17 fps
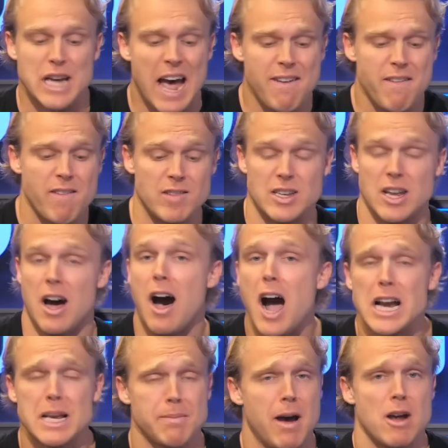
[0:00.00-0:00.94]
I haven't even
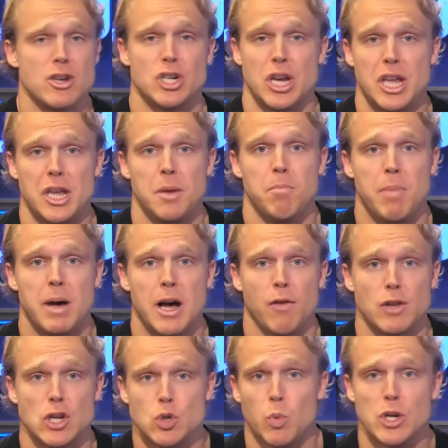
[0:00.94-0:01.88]
talked about Jaheim Bell,
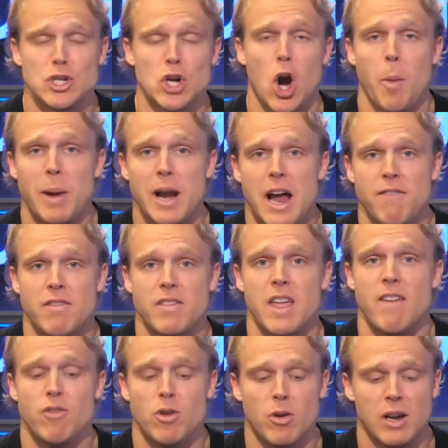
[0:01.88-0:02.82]
the Swiss Army knife that
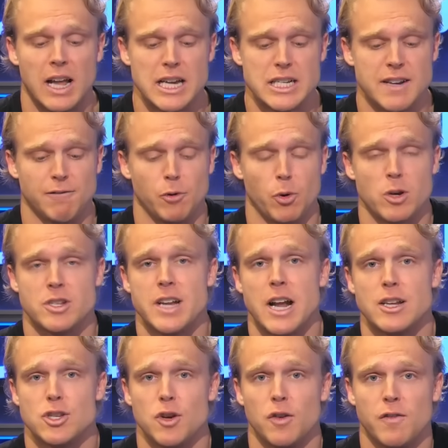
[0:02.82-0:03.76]
they've utilized at Florida
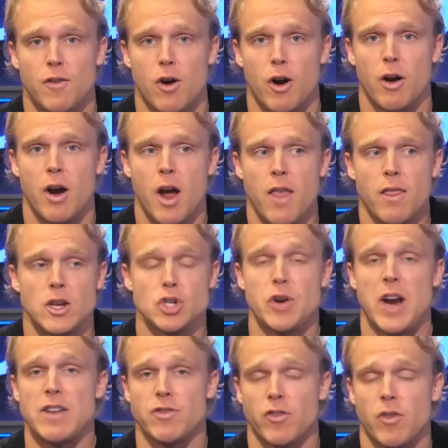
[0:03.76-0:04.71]
State so far, the
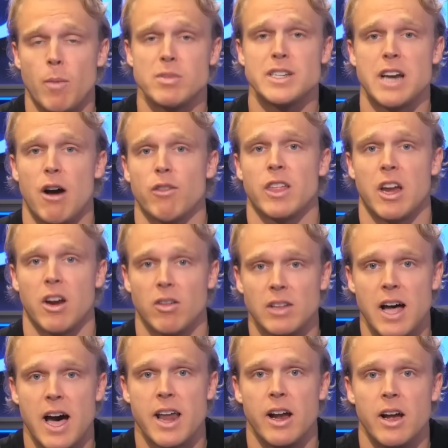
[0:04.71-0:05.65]
transfer from South
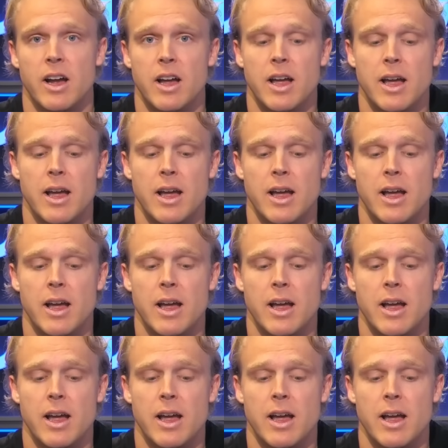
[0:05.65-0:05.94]
Carolina.